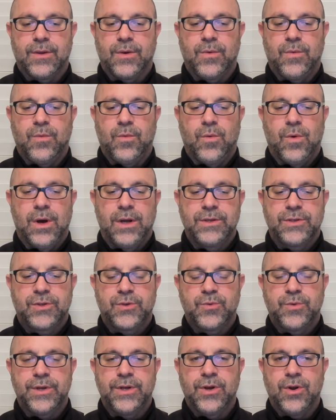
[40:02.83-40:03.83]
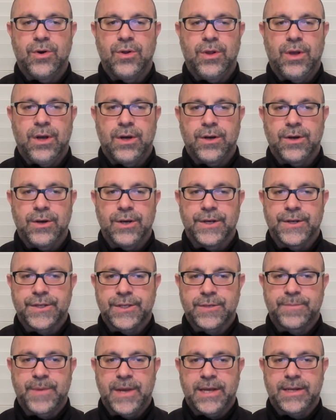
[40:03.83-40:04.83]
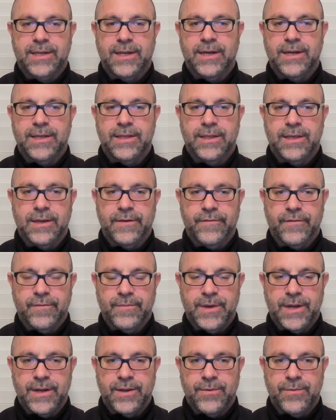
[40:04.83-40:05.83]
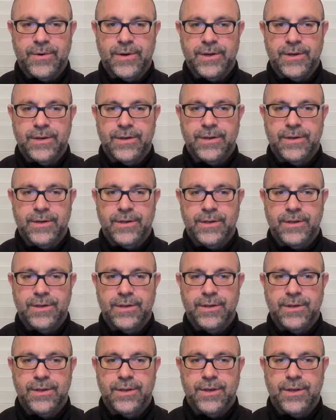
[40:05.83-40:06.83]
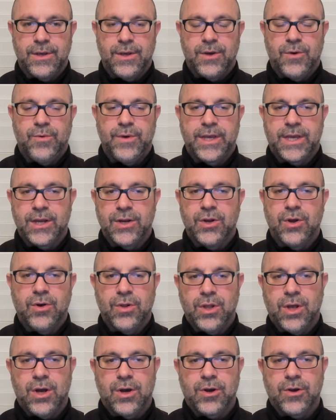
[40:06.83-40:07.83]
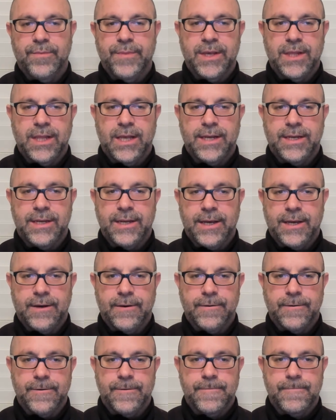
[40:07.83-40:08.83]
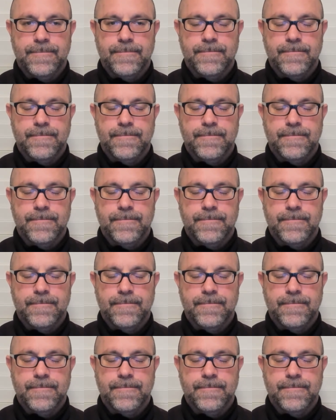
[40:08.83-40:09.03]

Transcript: once we no longer expect anything from anyone, we can no longer be let down.